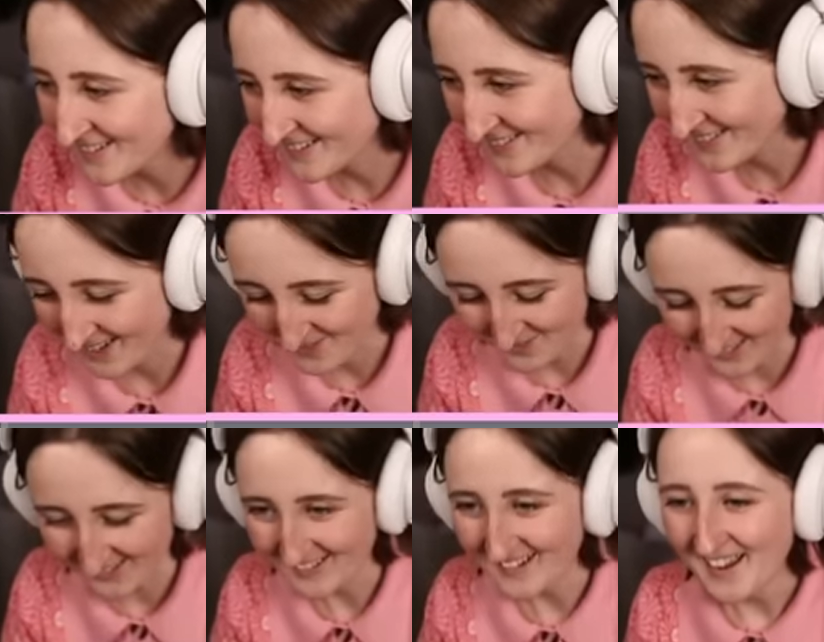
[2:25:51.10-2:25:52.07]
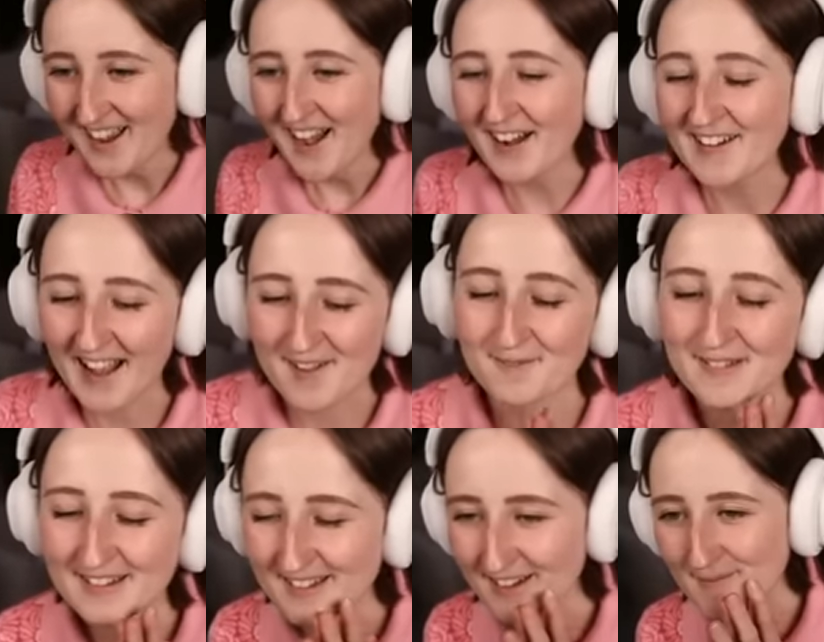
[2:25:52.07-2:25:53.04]
it was empty. Okay, we
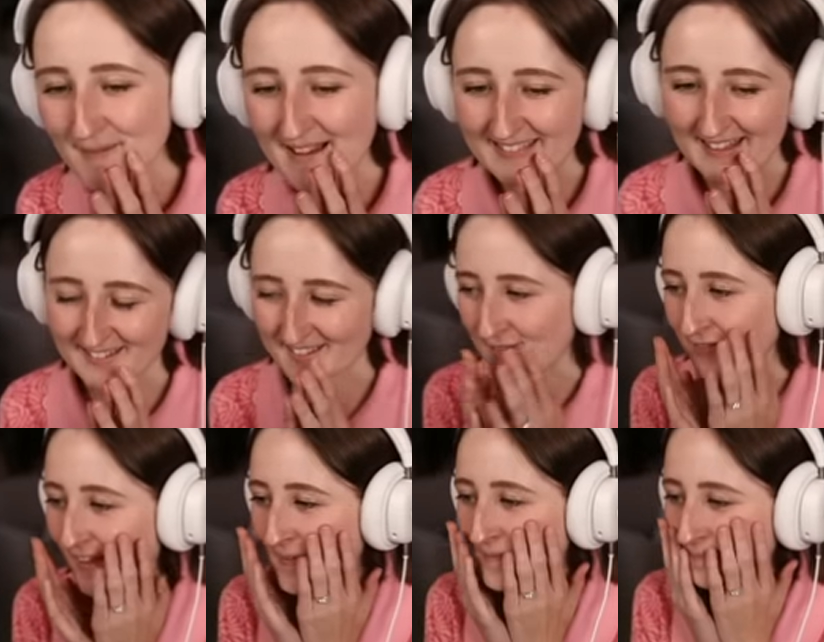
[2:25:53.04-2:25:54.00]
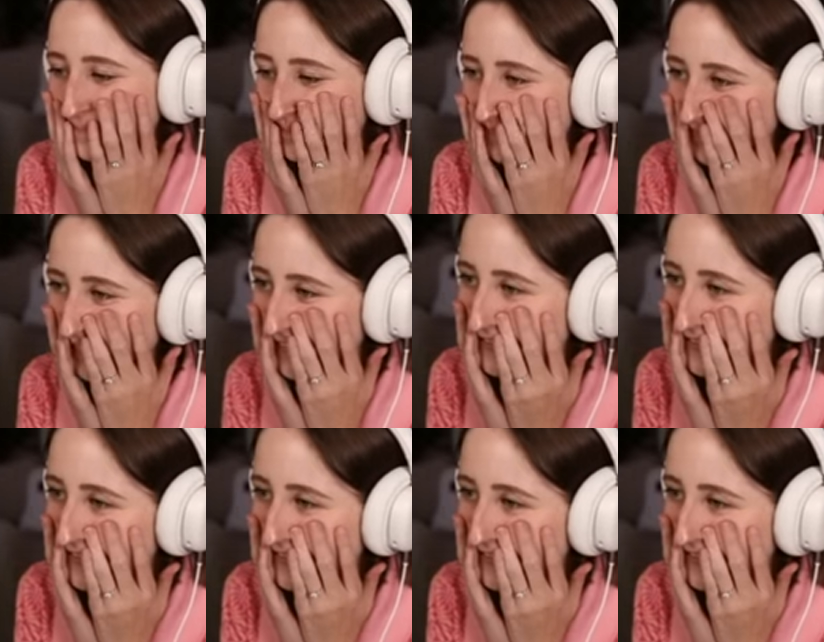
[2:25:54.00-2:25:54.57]
can go make that stuff then. This is